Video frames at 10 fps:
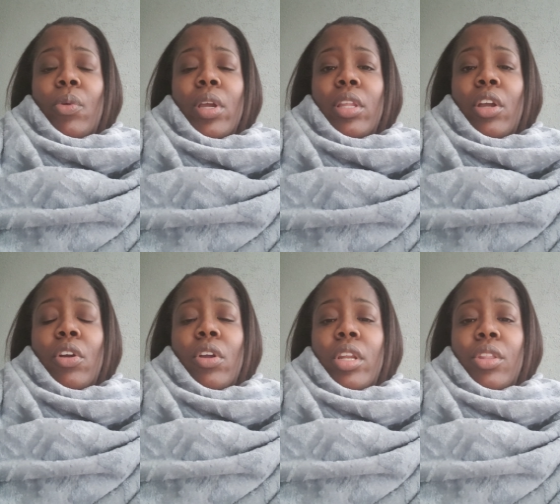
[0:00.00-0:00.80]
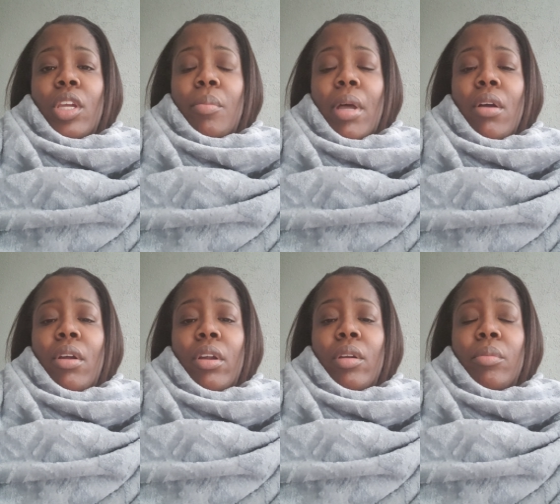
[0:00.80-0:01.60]
rarely heard anything about
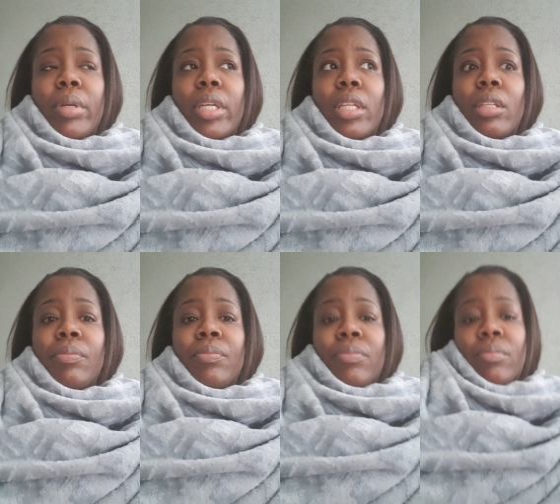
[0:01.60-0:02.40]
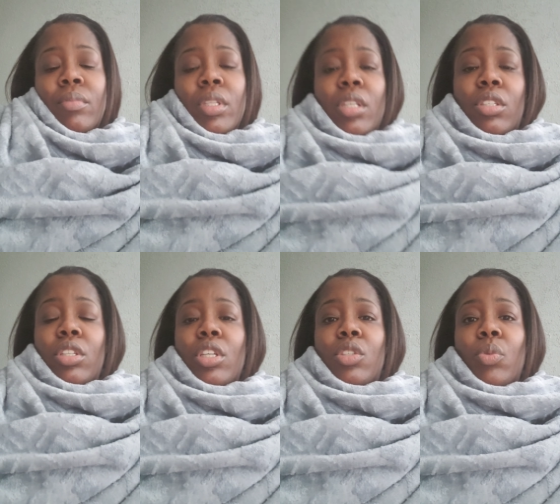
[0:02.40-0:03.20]
her. But
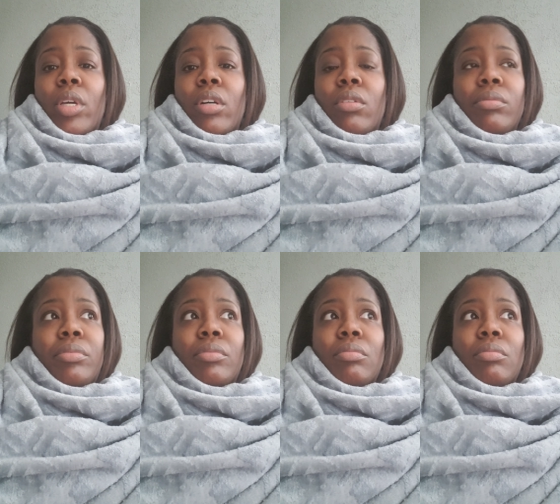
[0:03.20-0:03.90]
she does well